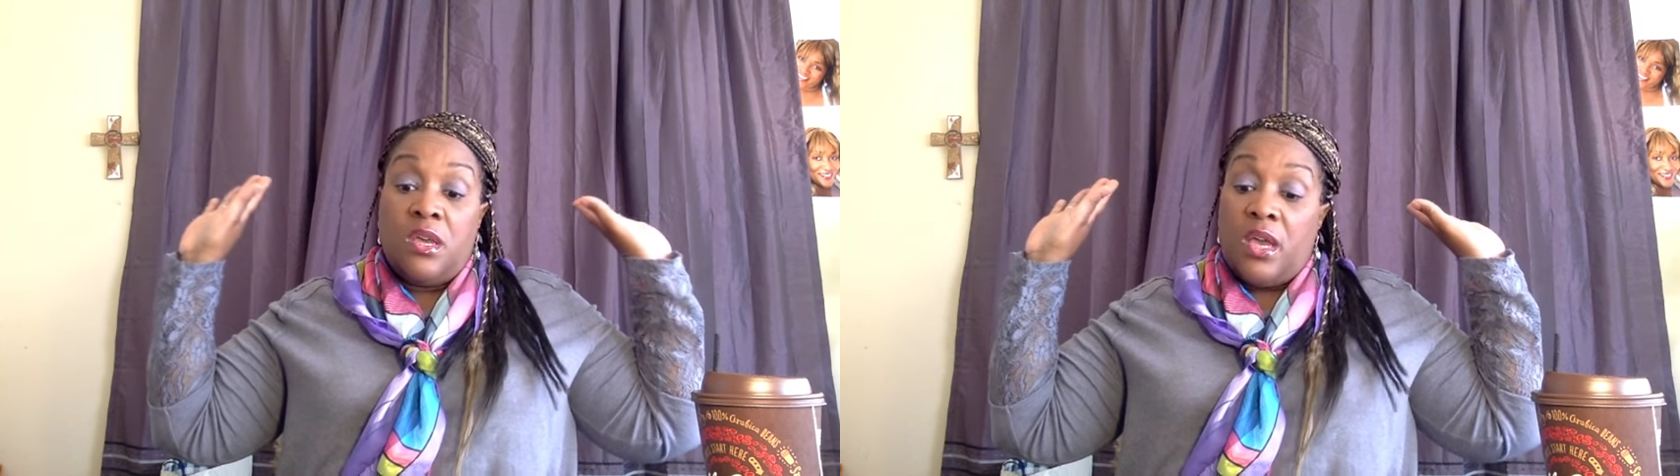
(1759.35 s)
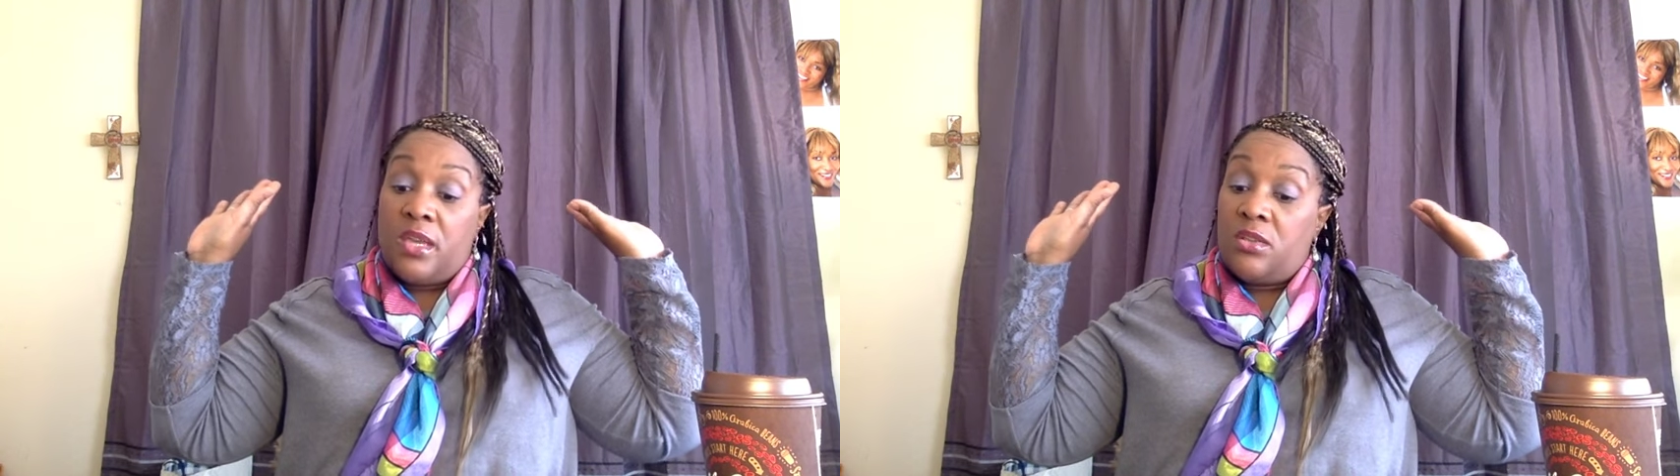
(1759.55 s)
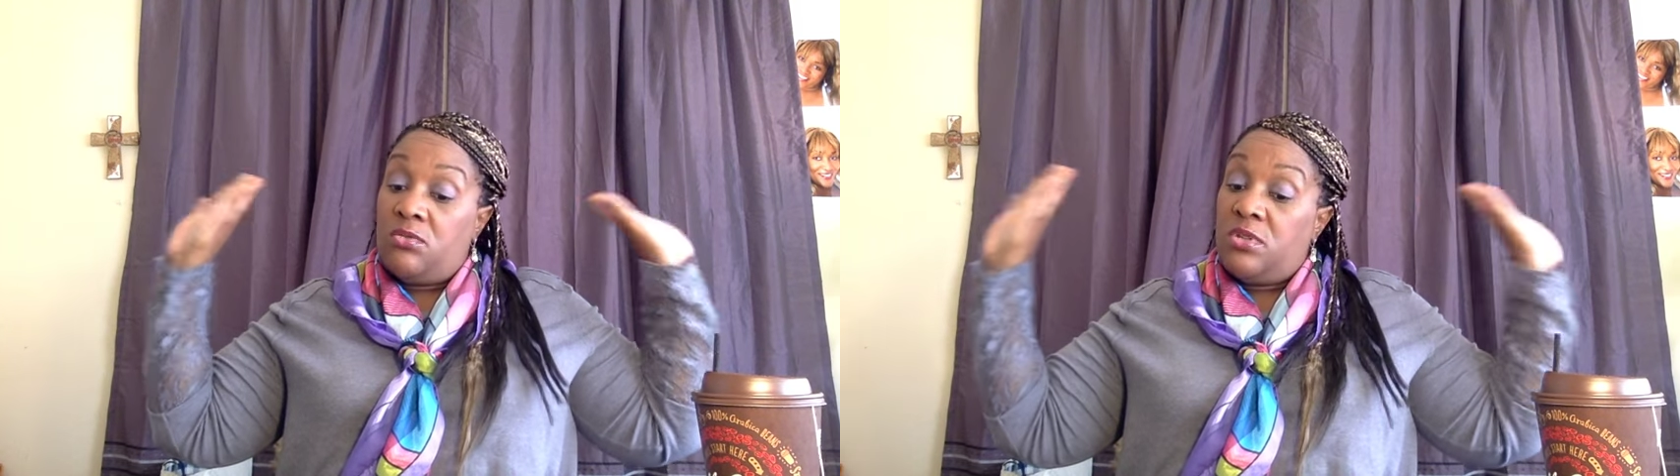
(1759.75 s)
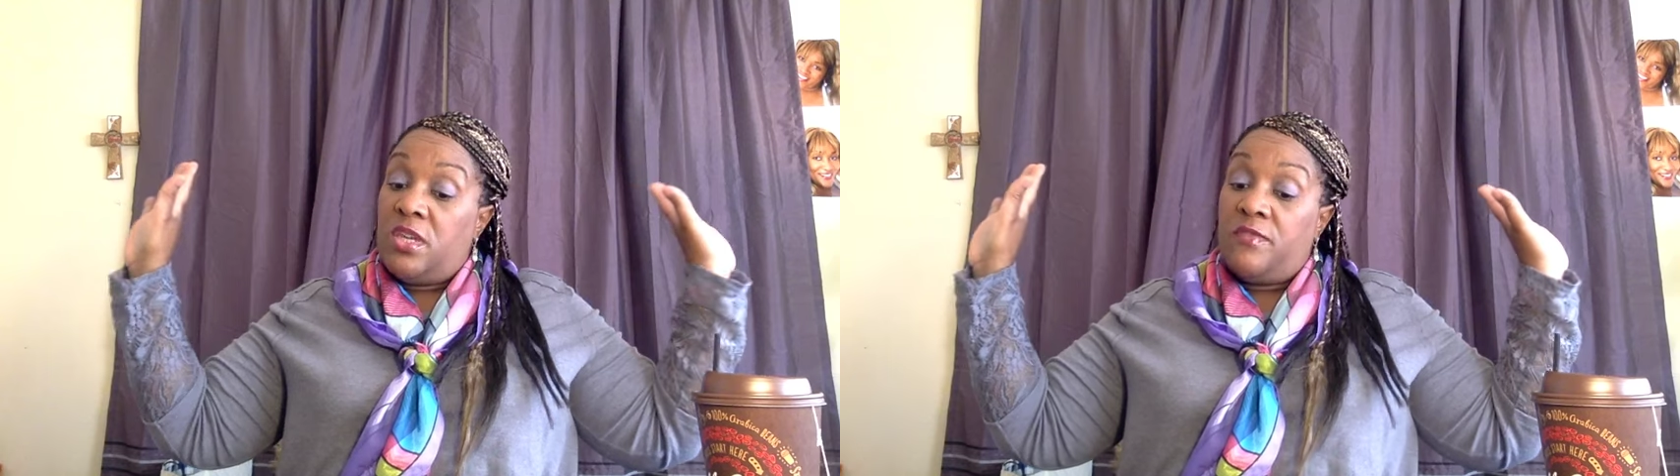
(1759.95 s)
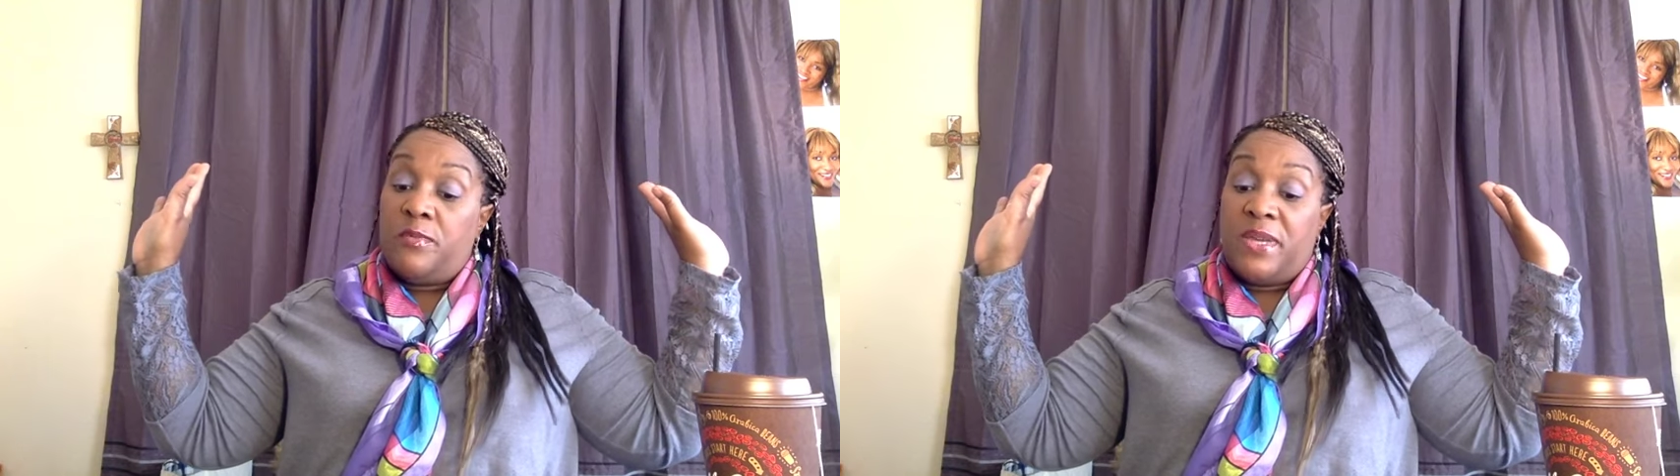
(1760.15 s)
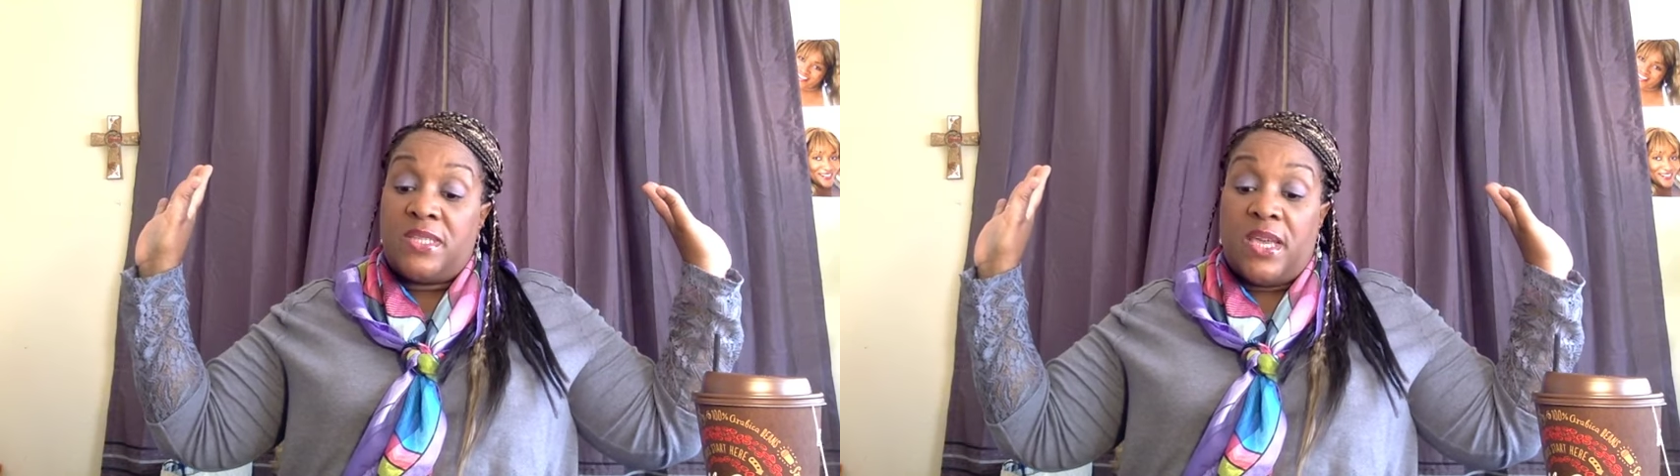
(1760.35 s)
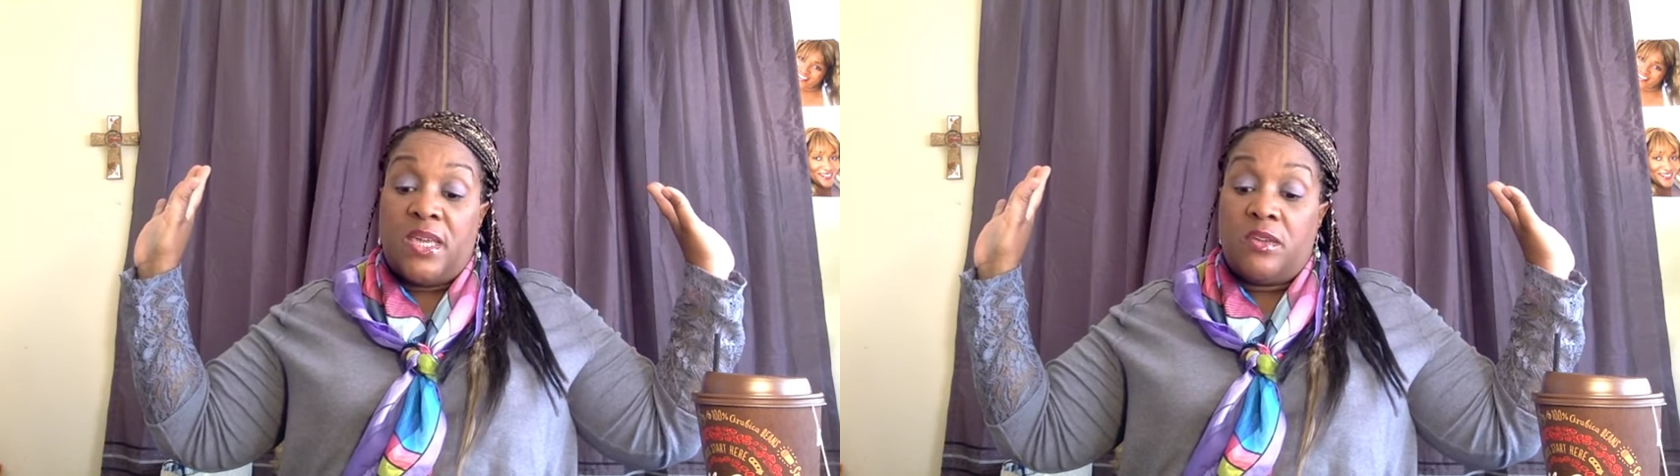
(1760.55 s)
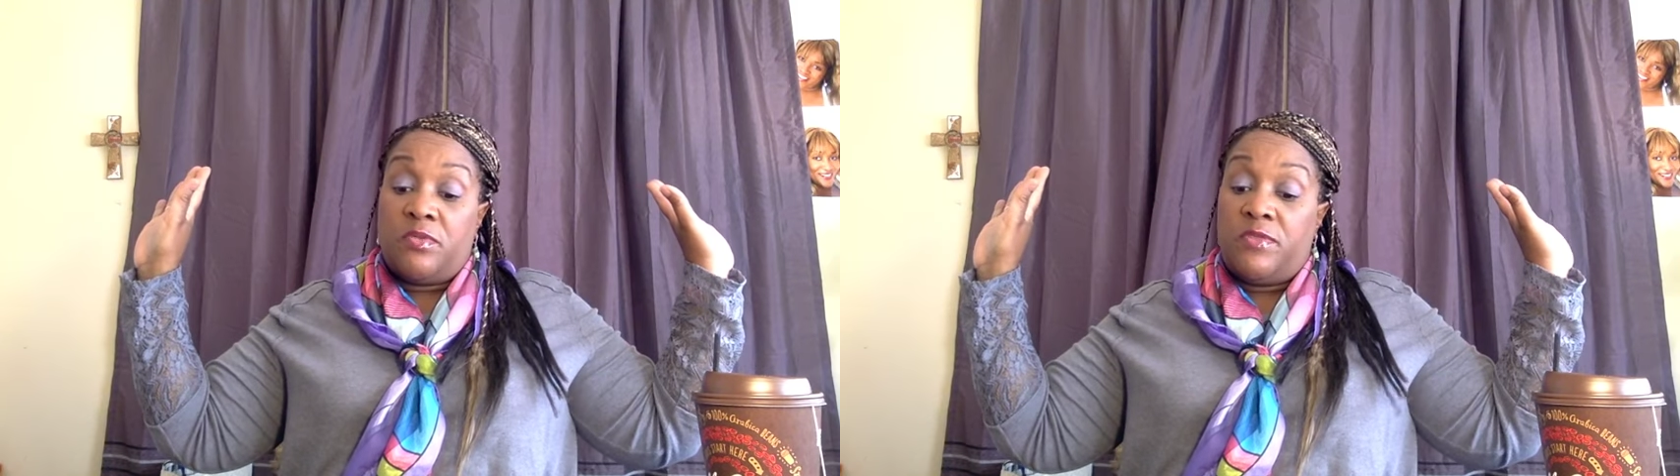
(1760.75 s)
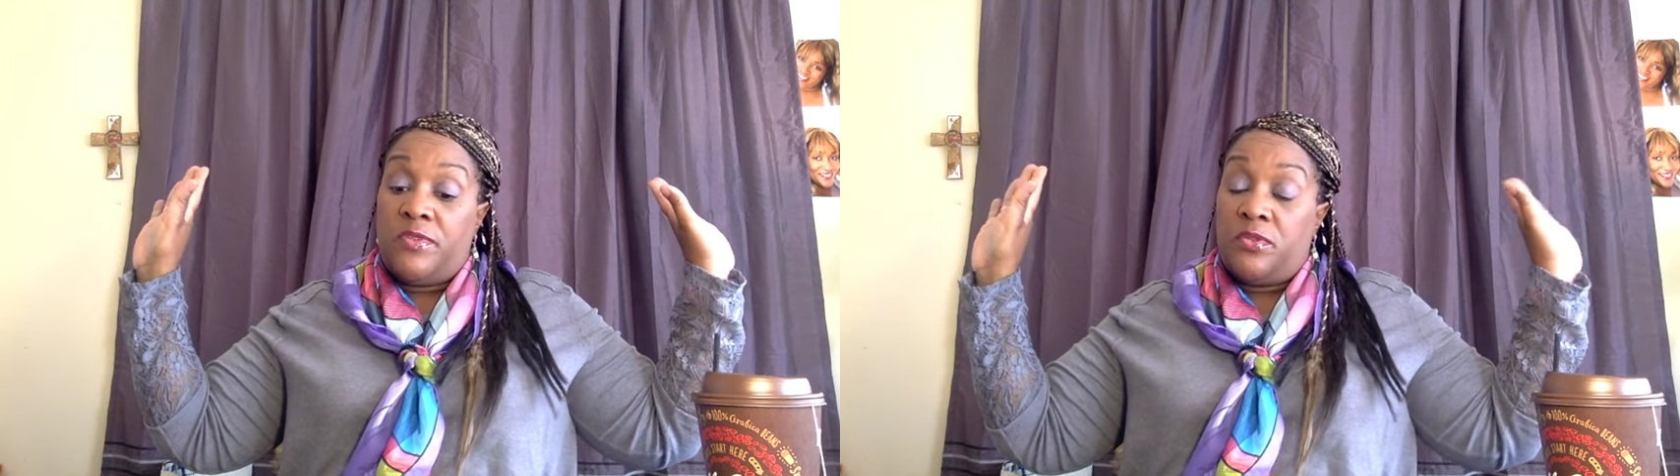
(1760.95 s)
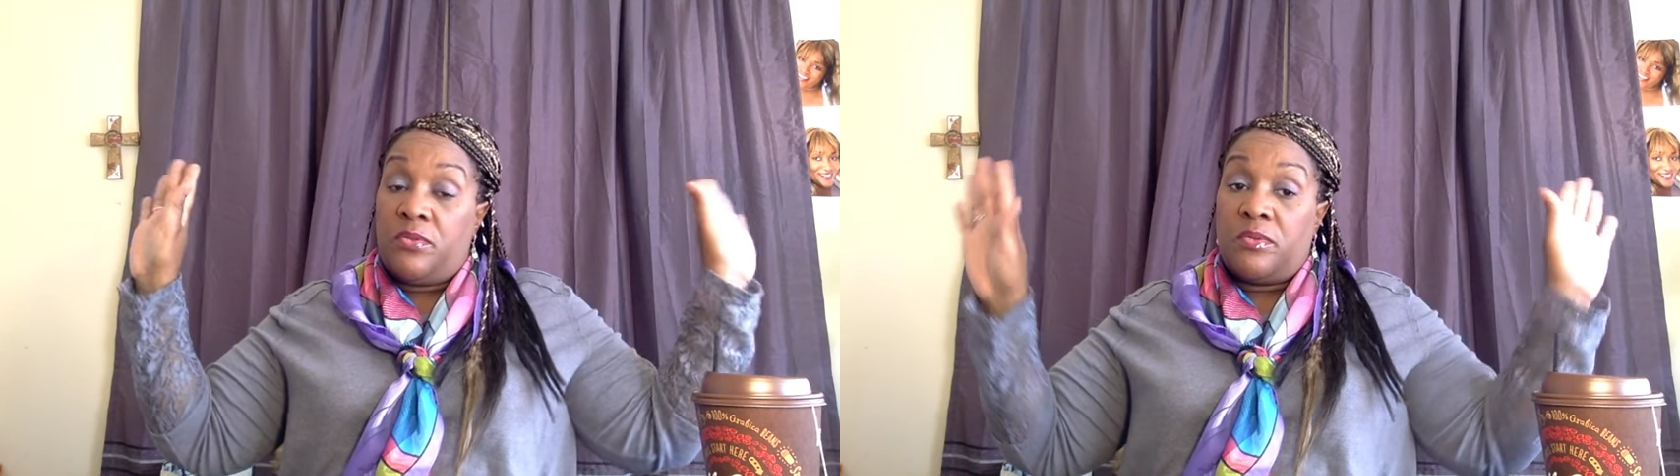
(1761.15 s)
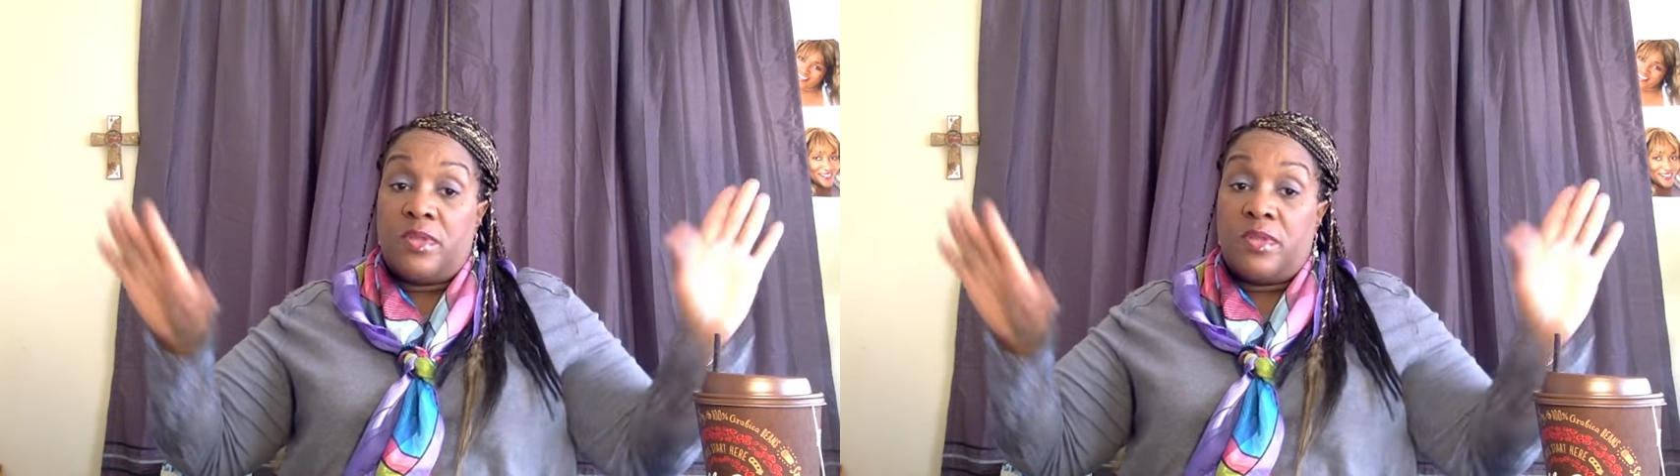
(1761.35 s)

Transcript: I can only give you my psychic review.